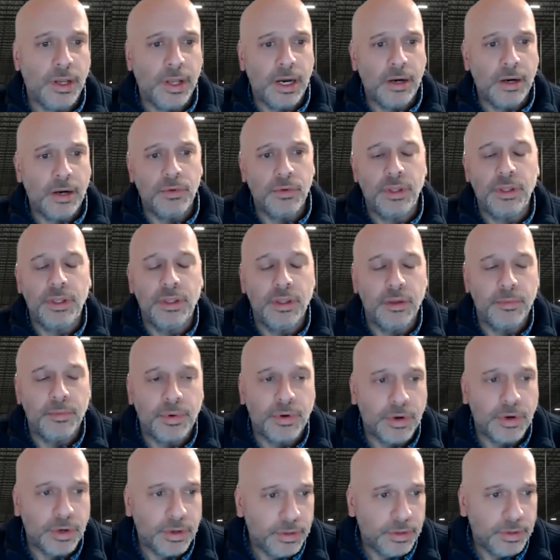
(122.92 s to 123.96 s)
out within the
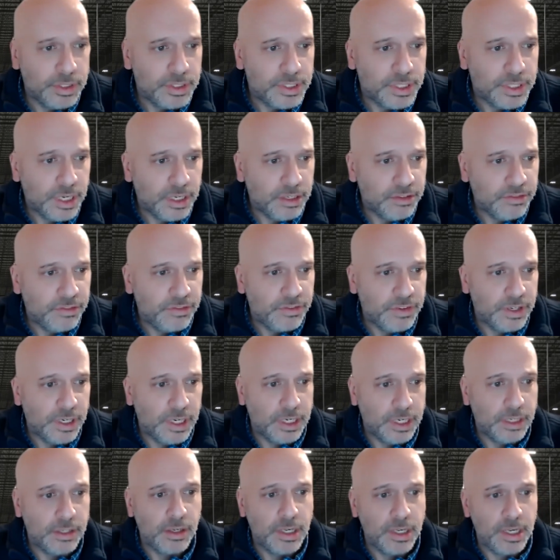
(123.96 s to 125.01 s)
portal itself
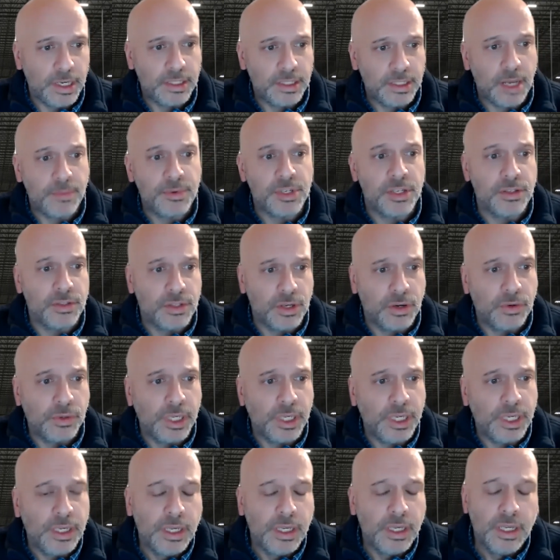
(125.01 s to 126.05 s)
exceptions
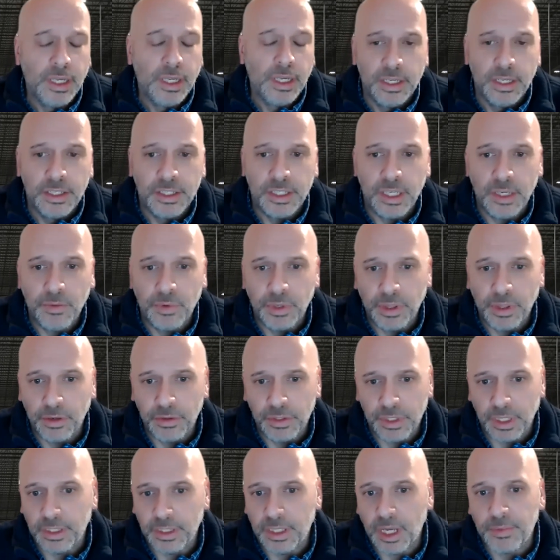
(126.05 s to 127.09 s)
only. See what
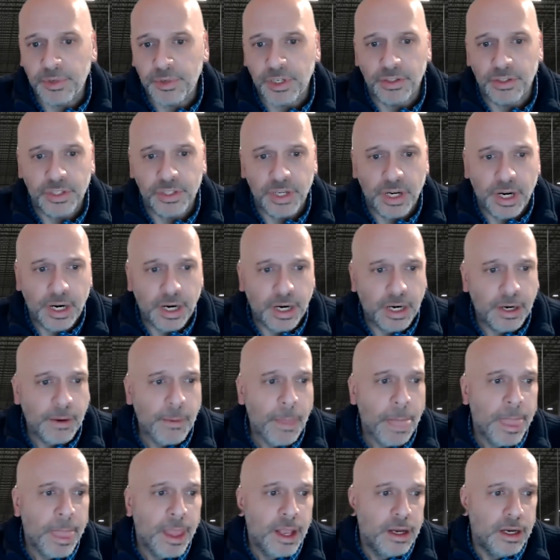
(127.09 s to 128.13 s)
those exceptions are.
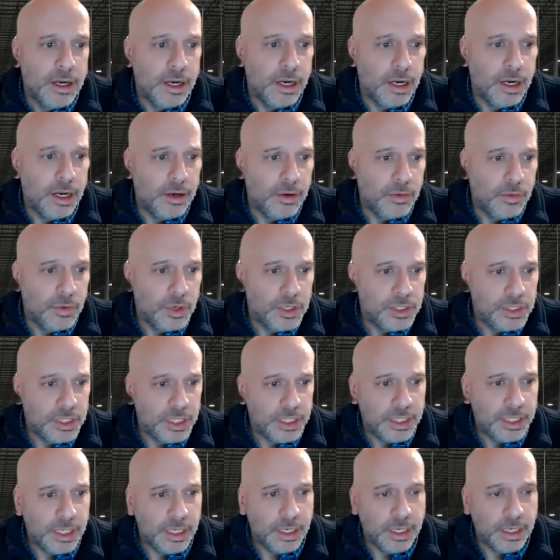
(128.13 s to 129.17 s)
Was
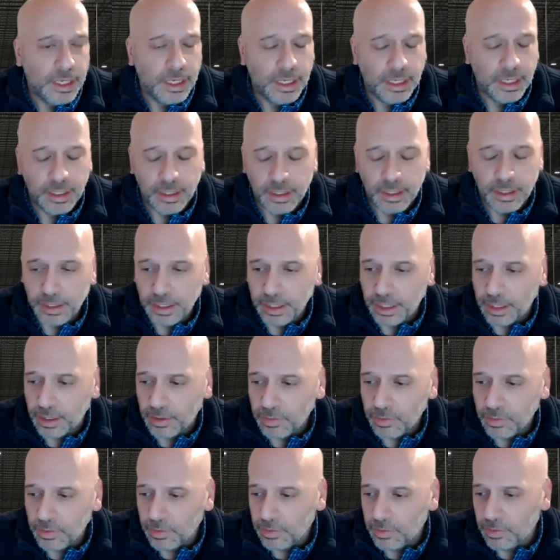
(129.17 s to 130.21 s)
it,
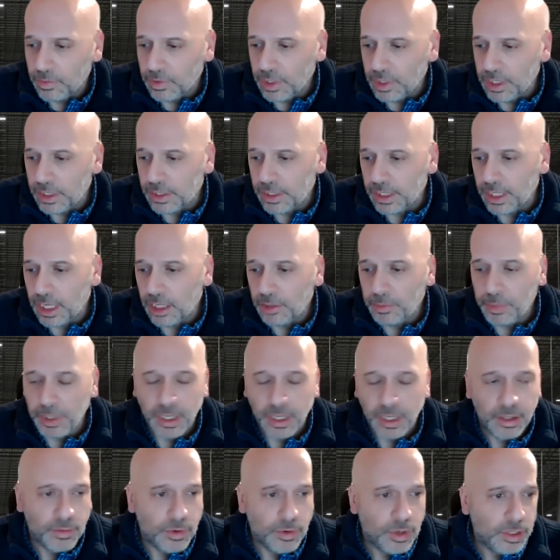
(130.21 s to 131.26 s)
is the LP
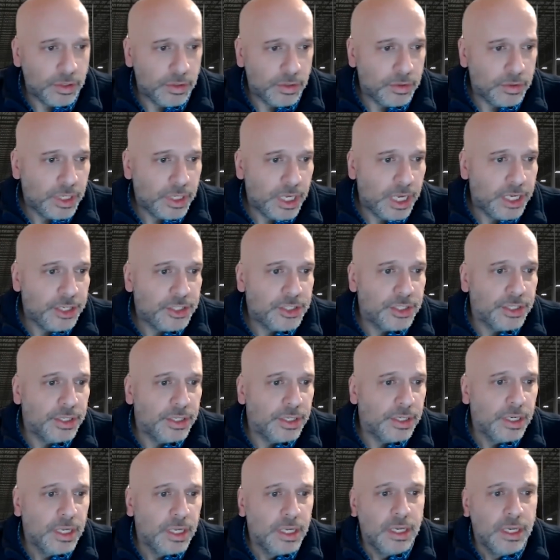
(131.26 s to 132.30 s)
in the wrong
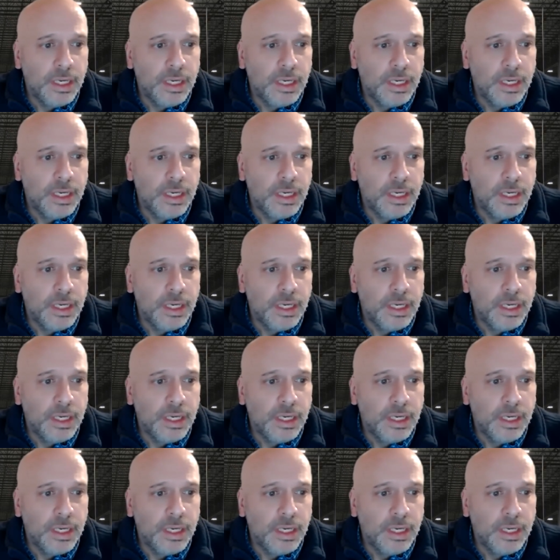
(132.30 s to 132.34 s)
location?